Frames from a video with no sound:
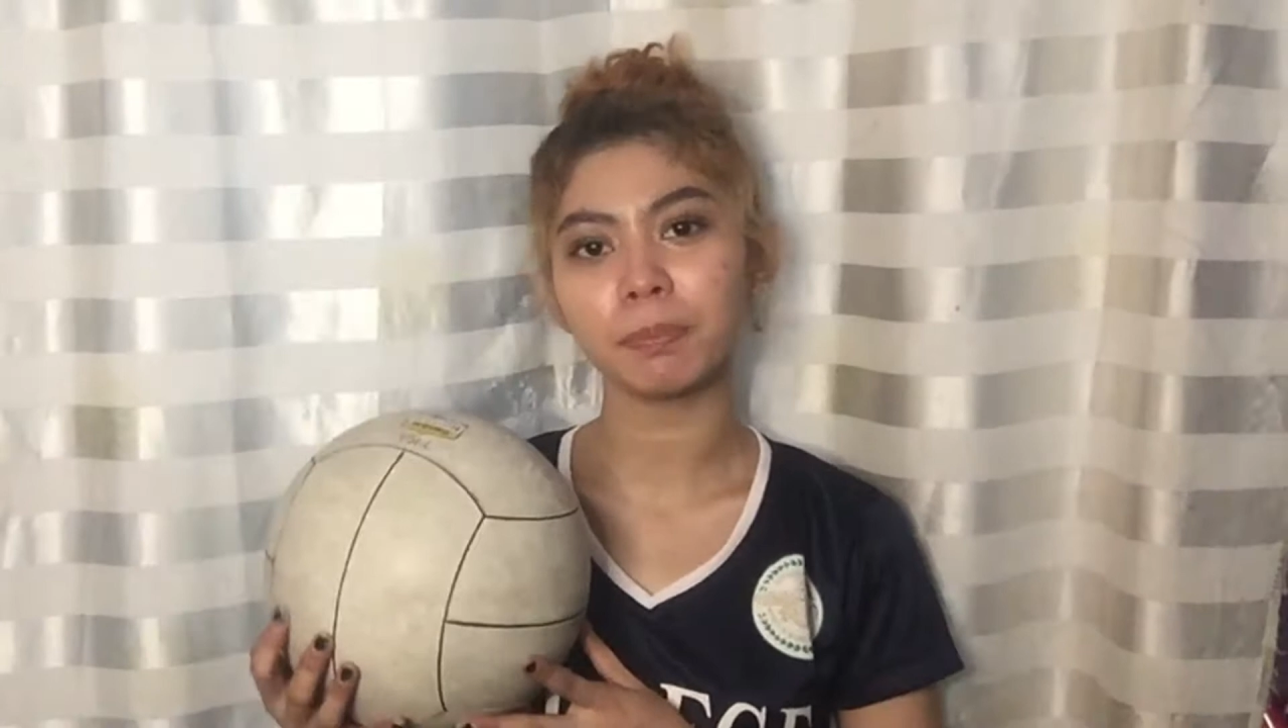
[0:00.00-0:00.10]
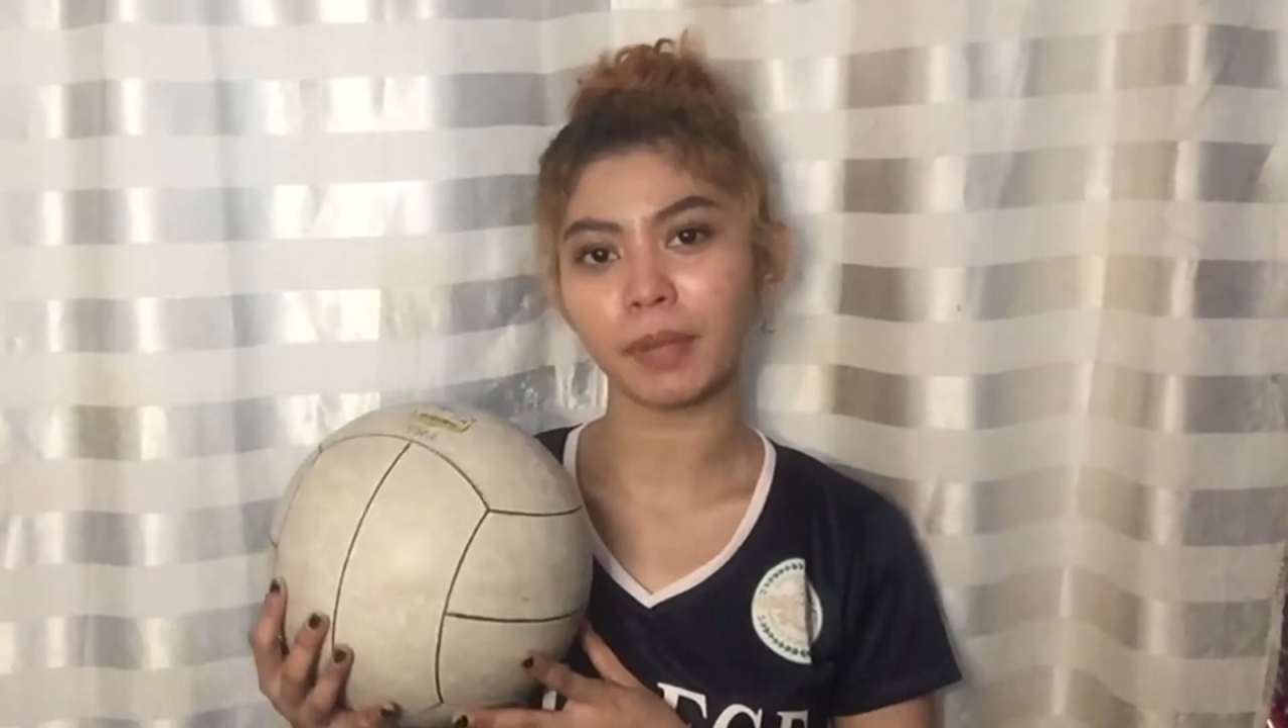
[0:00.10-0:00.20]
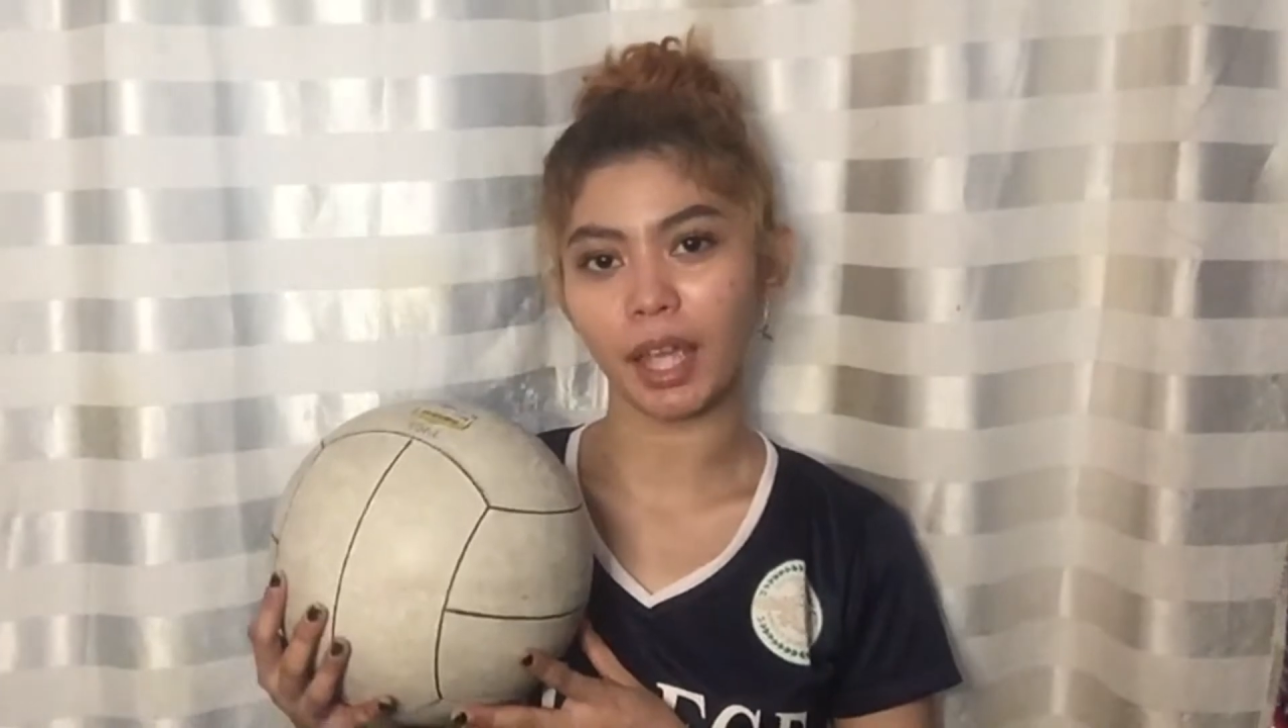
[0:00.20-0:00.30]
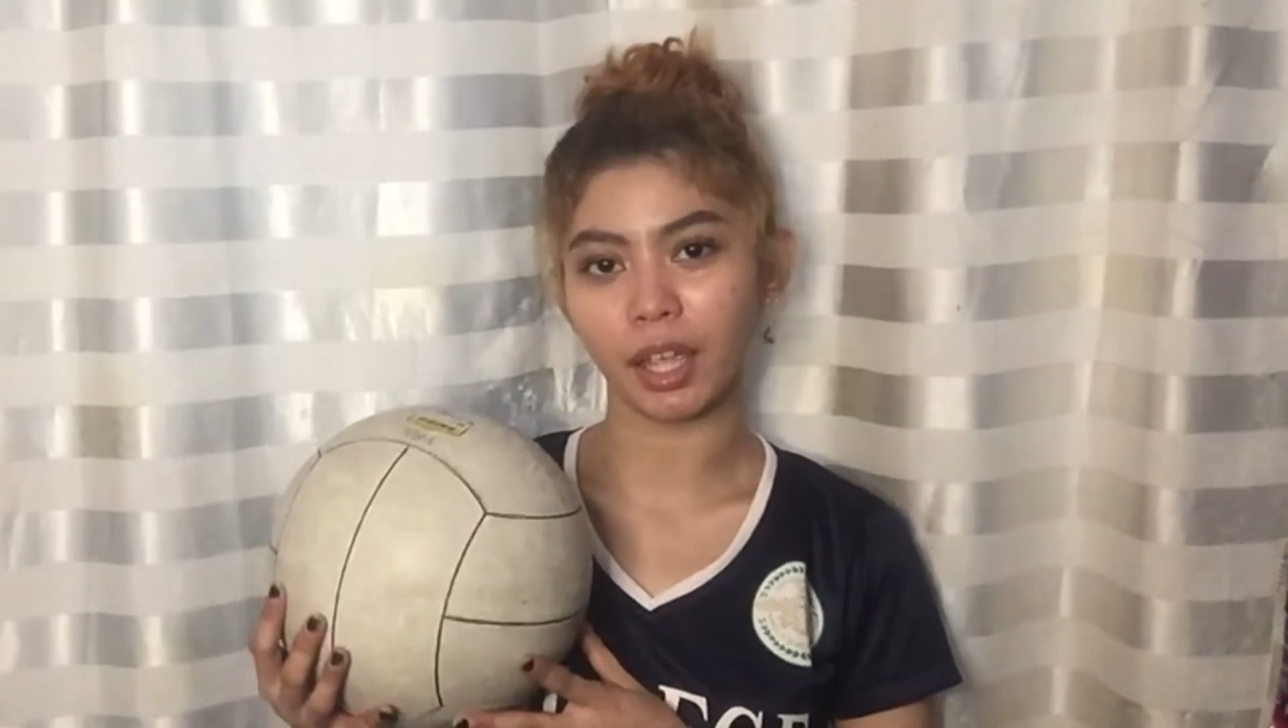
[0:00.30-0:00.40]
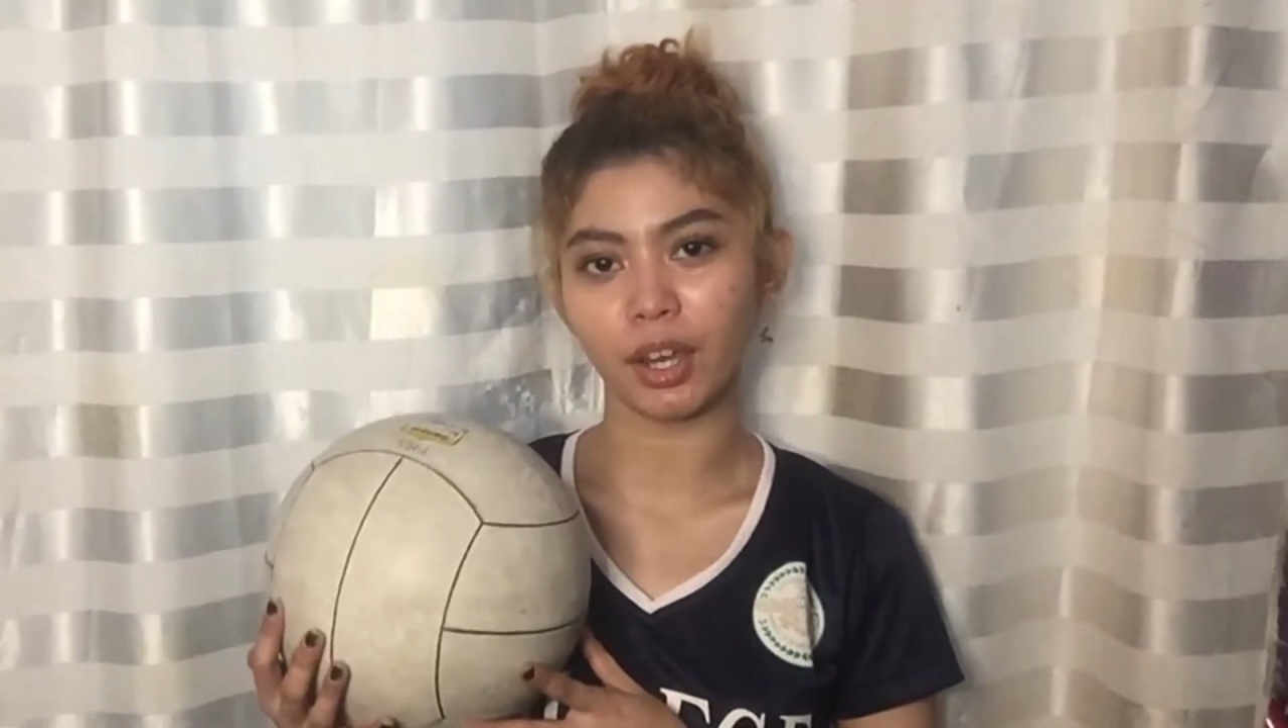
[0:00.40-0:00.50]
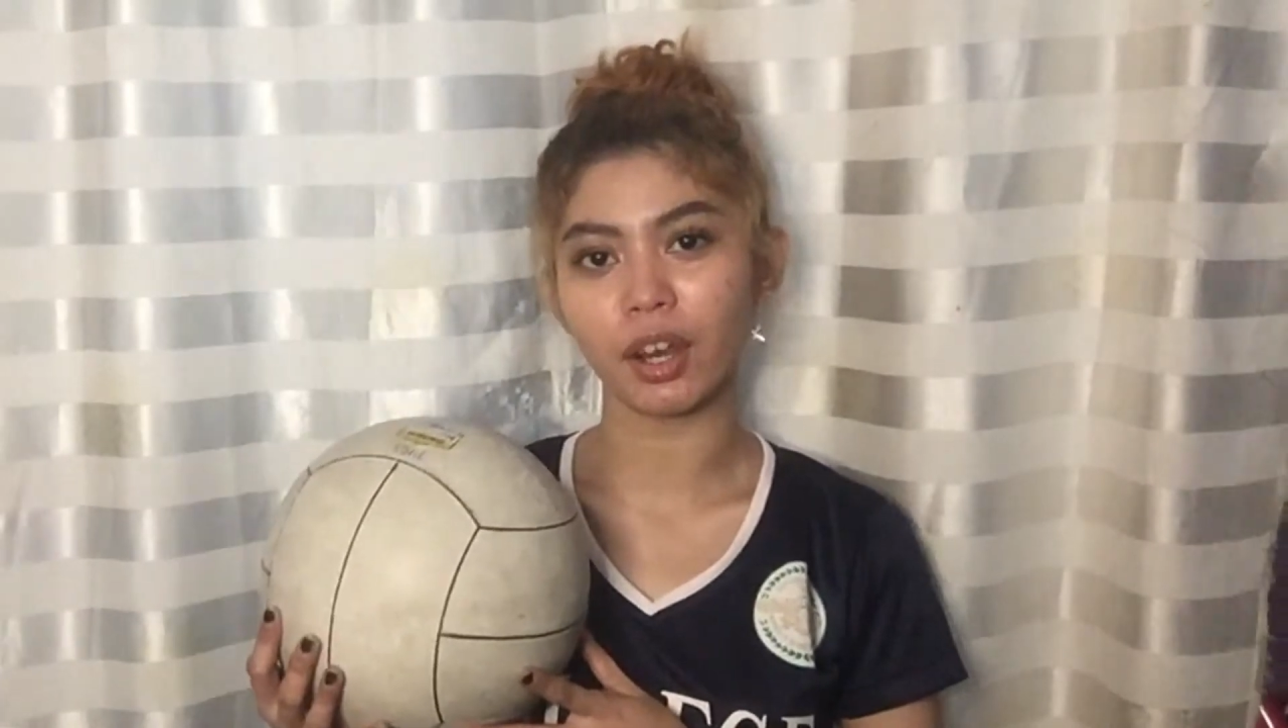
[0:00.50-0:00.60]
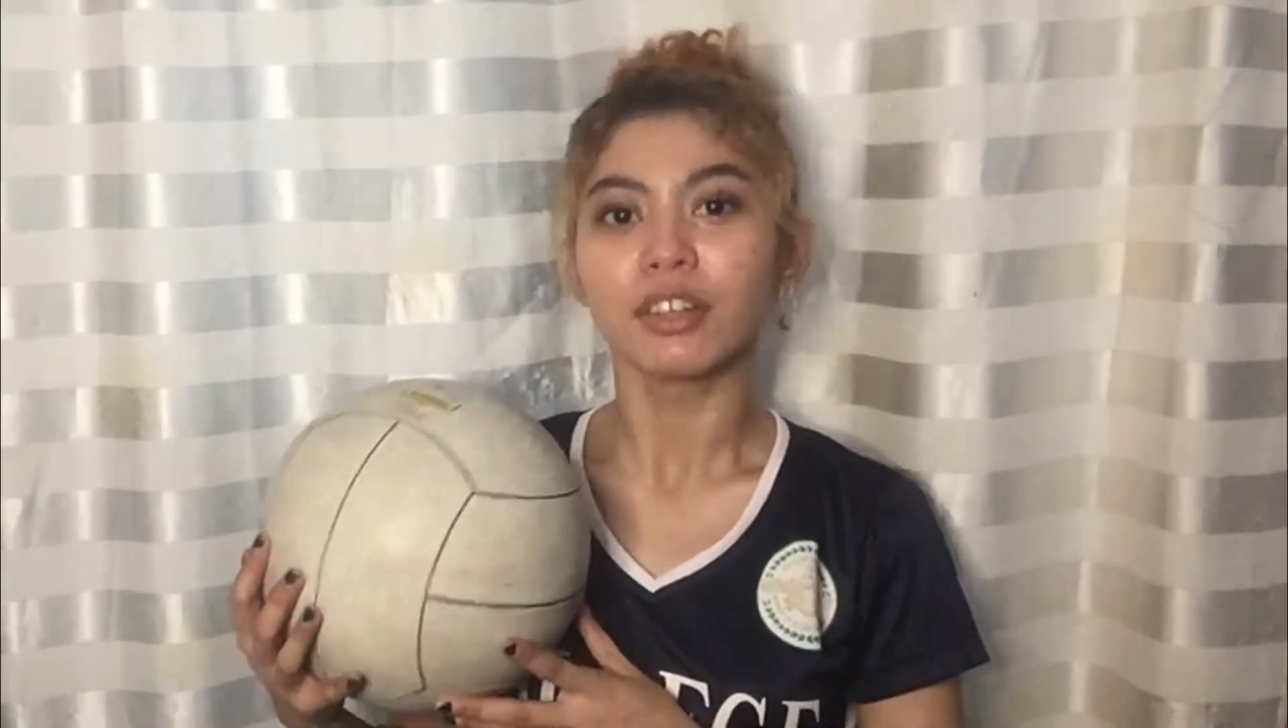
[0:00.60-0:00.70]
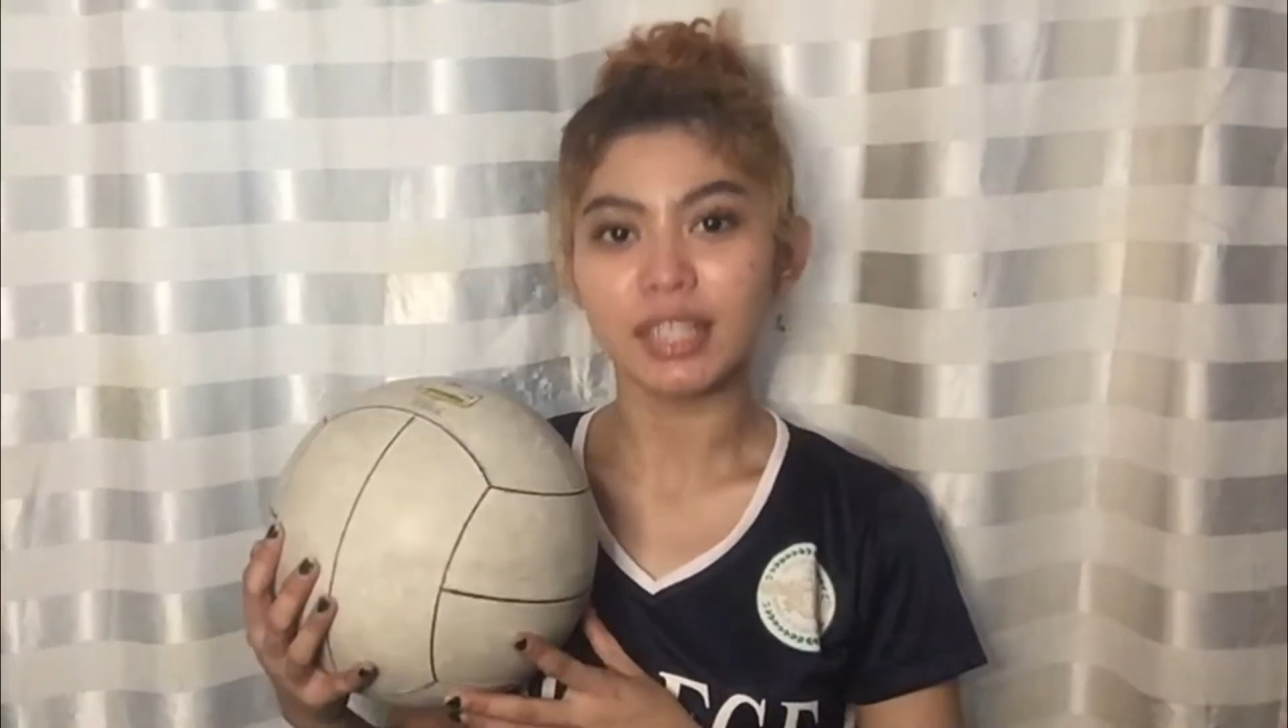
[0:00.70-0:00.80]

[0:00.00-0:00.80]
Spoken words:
player